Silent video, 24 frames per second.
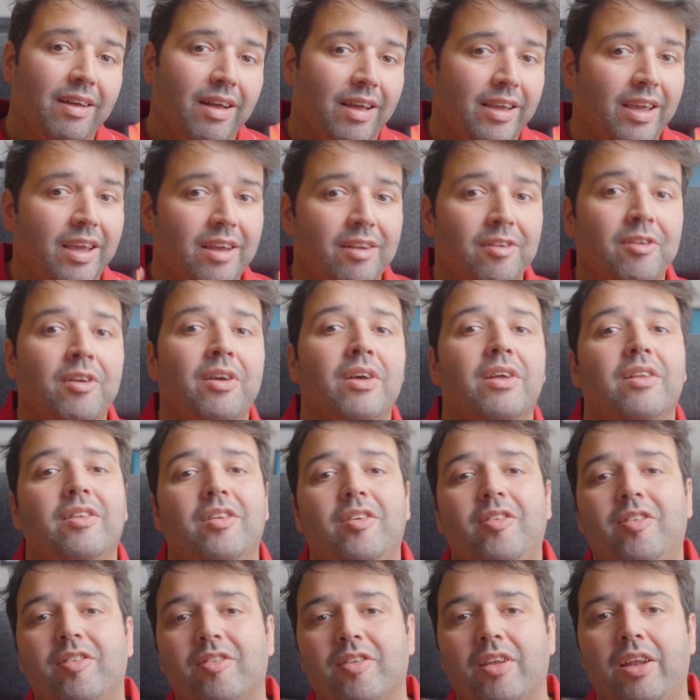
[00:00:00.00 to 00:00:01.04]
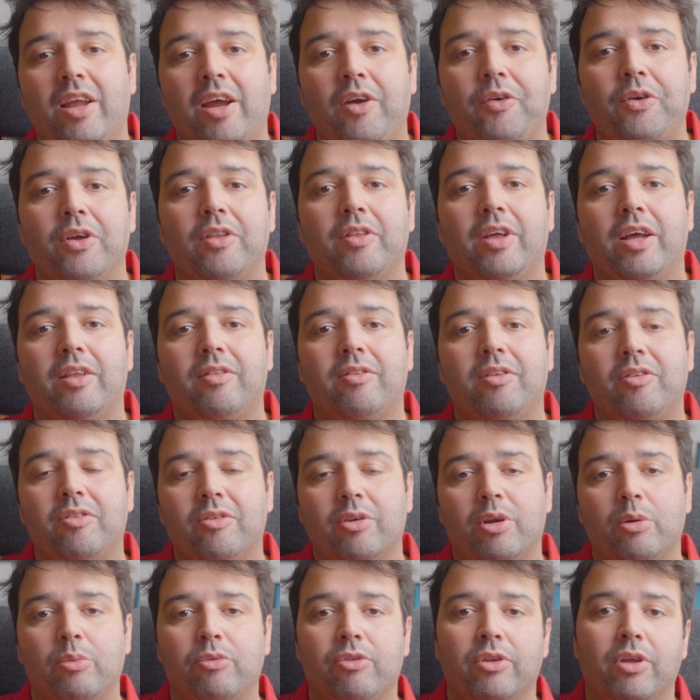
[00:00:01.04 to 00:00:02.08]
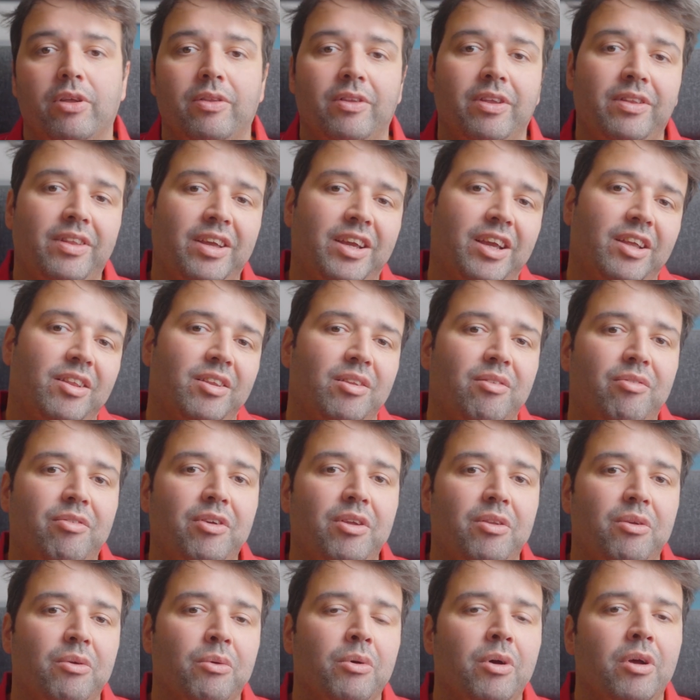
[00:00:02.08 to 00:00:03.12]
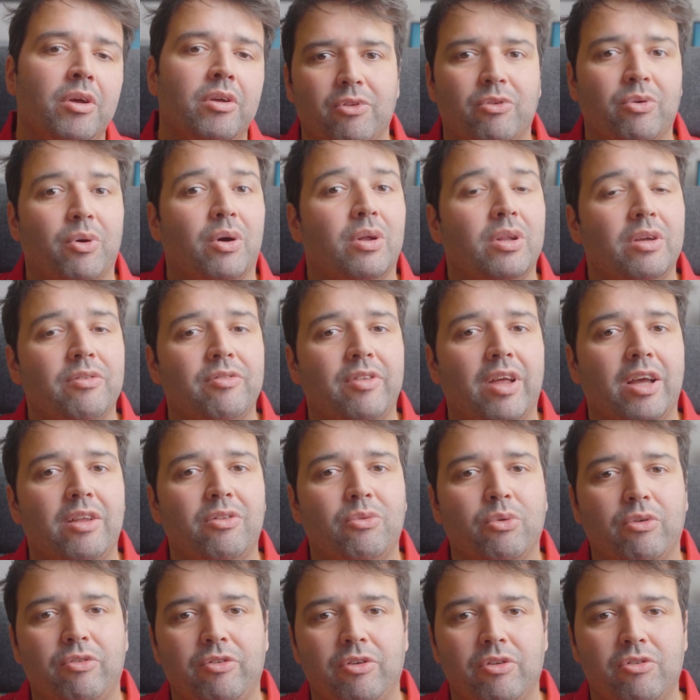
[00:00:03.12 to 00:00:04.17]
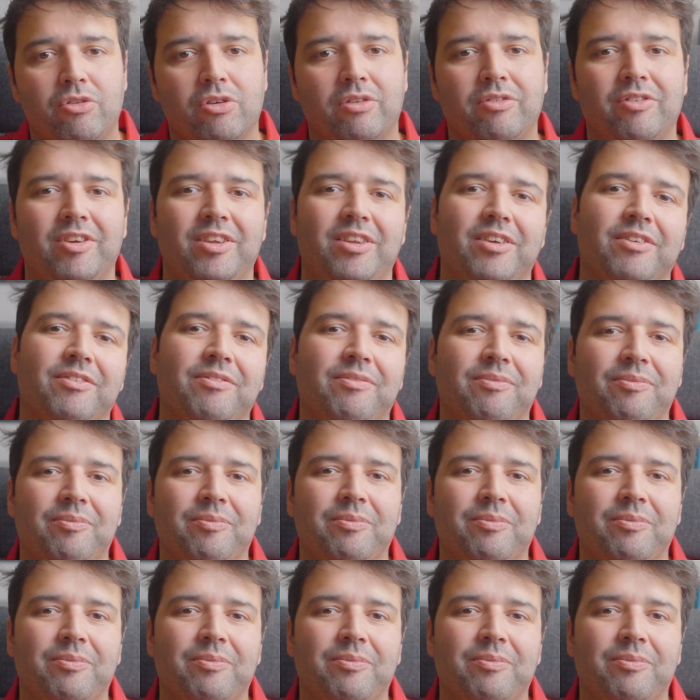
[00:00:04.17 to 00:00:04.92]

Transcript: Again, this is an area that deserves a dedicated video, so I'll leave that to a future video.